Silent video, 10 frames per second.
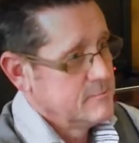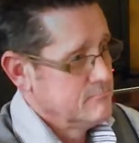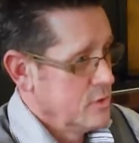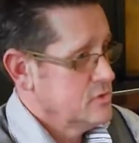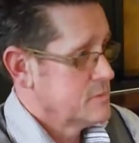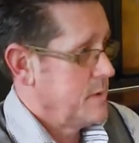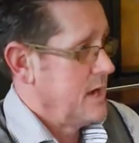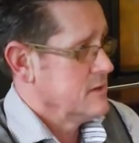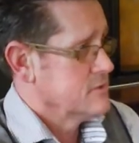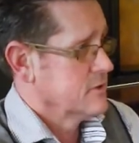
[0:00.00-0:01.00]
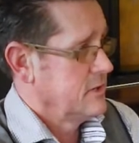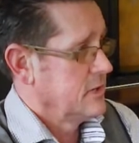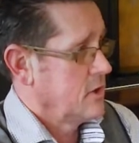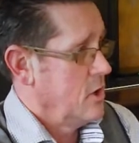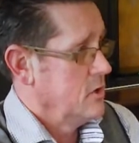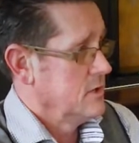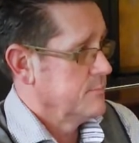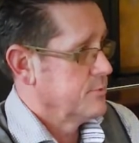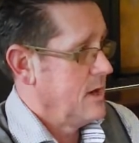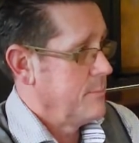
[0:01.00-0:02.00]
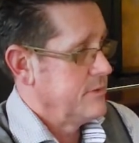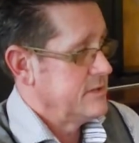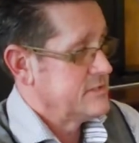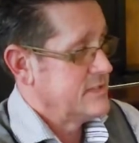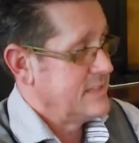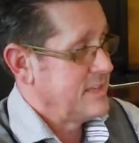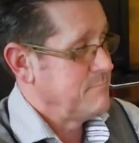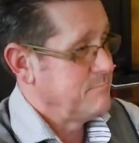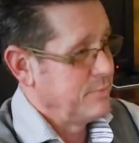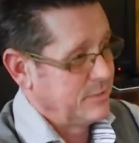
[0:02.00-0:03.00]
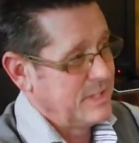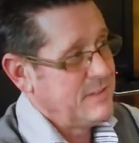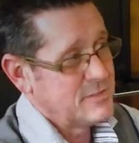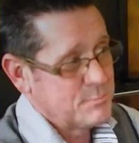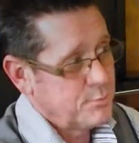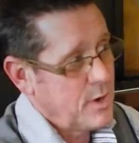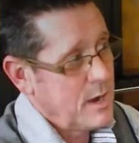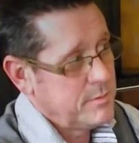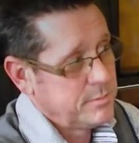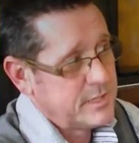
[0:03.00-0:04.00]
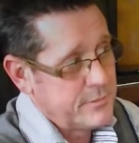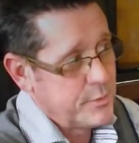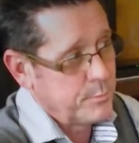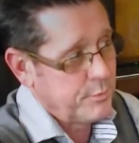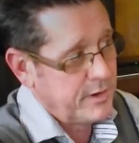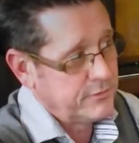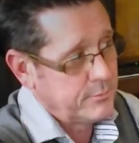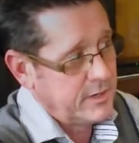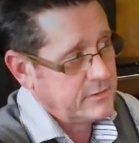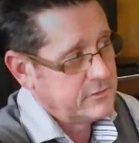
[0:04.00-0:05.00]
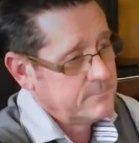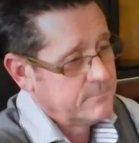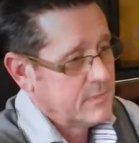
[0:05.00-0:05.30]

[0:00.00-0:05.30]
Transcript: Most buyers are going to call on properties that they believe is probably in their price range.